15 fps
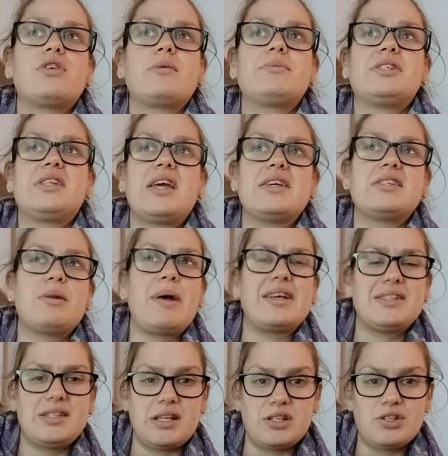upstairs at about
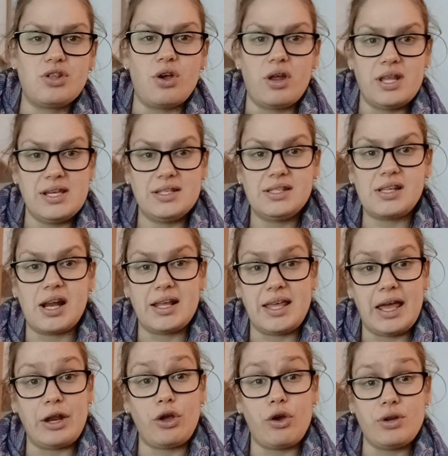6:30 and started
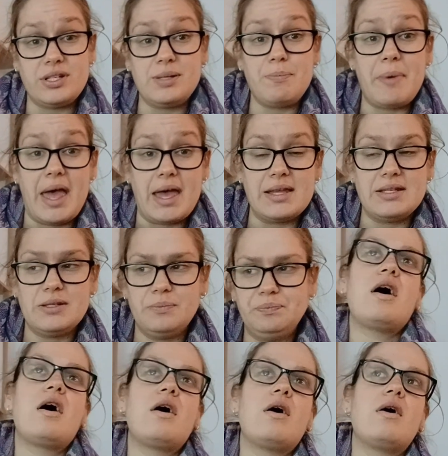getting her to bed.
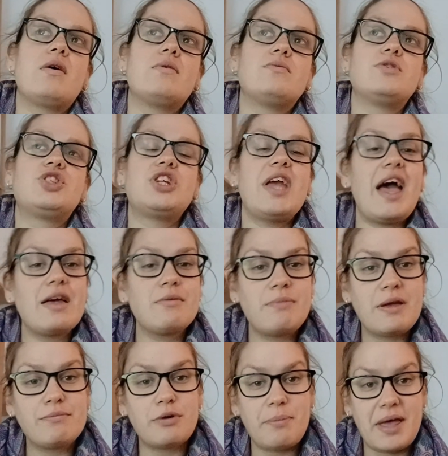She had
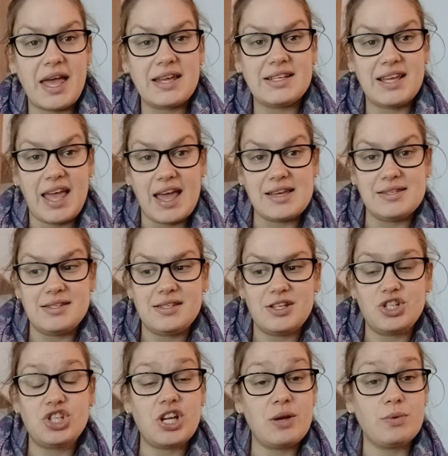been prepared in case
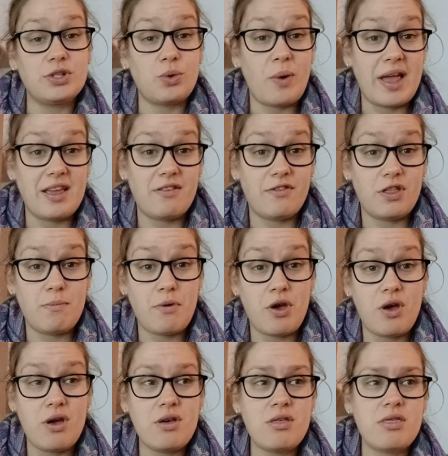she was awake for the
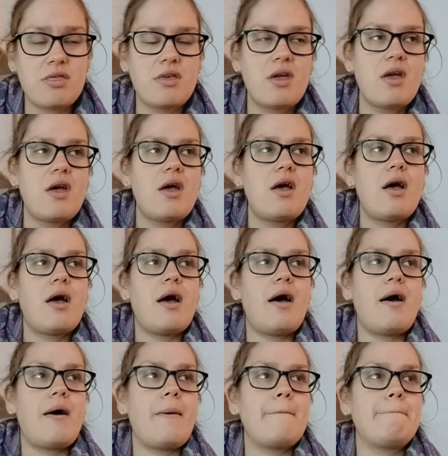birth,
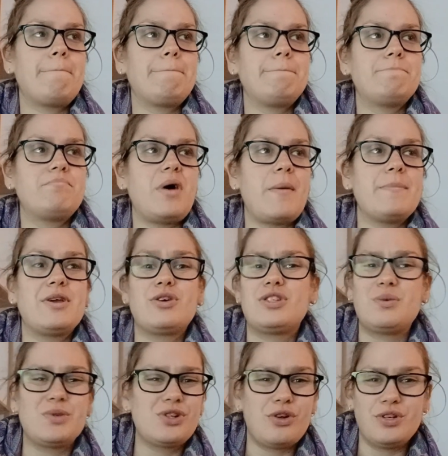but because it
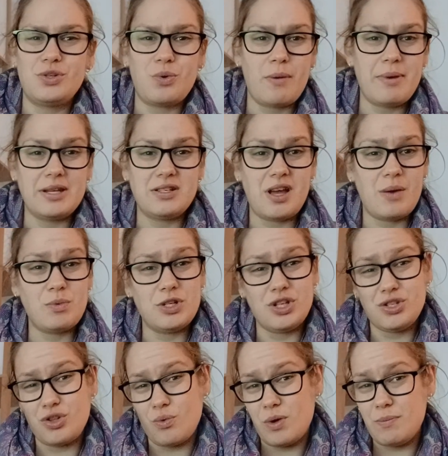was close to her bedtime, we just
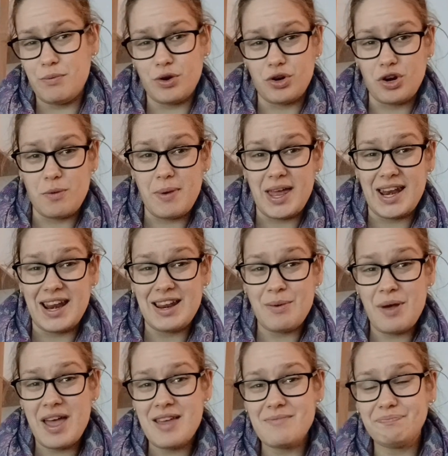thought we'd put her to bed
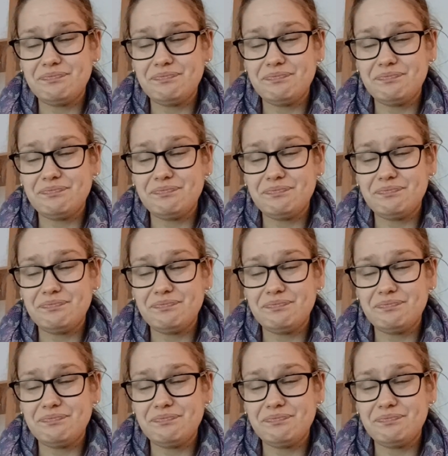anyway.